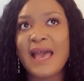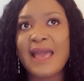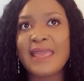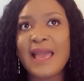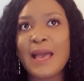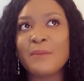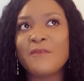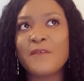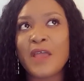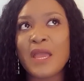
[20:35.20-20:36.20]

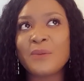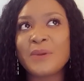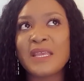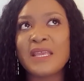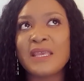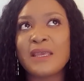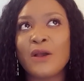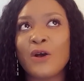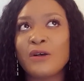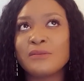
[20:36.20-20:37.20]
am very,
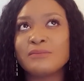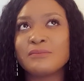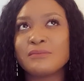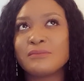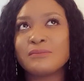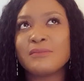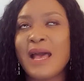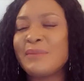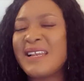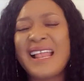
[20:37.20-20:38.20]
I'm
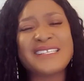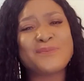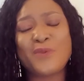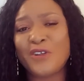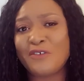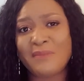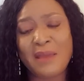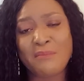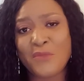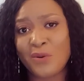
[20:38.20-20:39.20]
the last born of
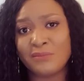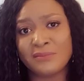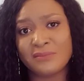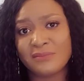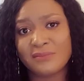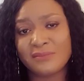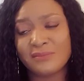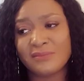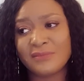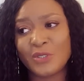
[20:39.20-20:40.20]
my mom.
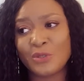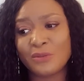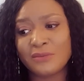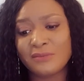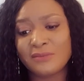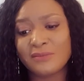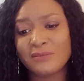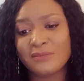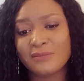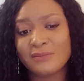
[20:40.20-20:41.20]
You know,
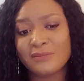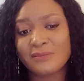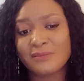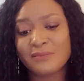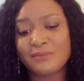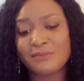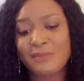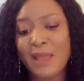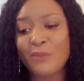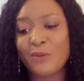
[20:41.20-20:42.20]

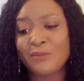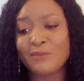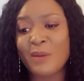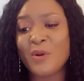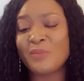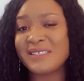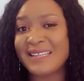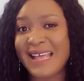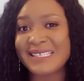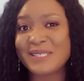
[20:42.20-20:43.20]
my mom is
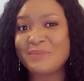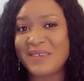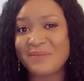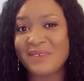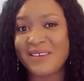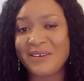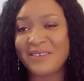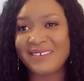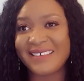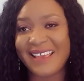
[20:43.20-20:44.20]
last baby
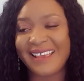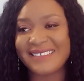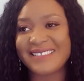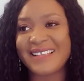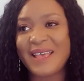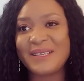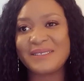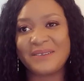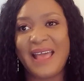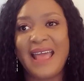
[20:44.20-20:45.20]
girl, yes.
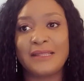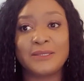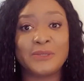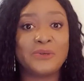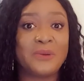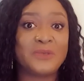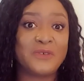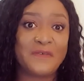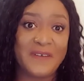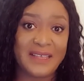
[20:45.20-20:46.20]
So I had to grow up
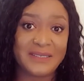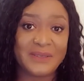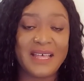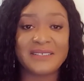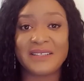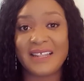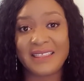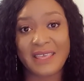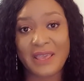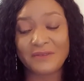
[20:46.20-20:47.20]
so fast. So that's another
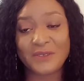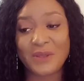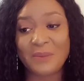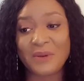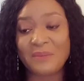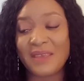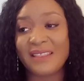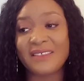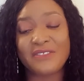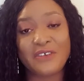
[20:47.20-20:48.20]
thing you have to know about me. And
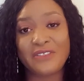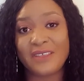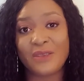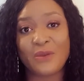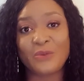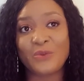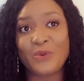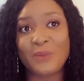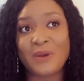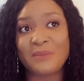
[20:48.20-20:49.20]
the third thing you
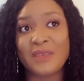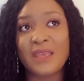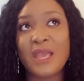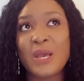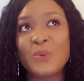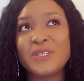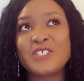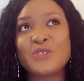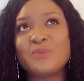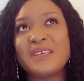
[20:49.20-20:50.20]
know about me,
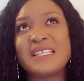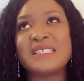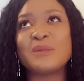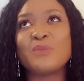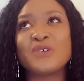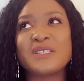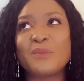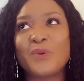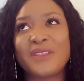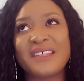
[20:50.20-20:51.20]
which to me is the most
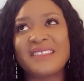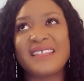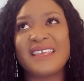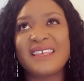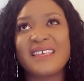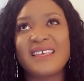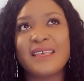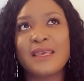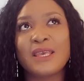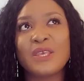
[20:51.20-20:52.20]
important thing,
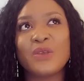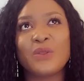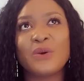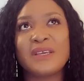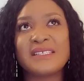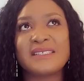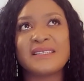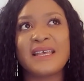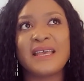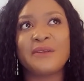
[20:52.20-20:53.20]
you know, is
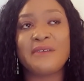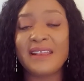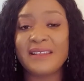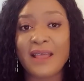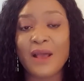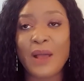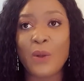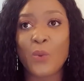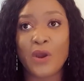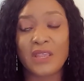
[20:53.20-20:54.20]
right now I
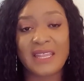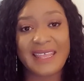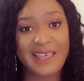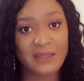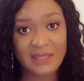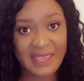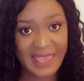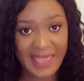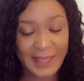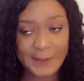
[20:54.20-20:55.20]
work in
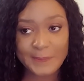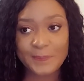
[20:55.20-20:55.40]
healthcare.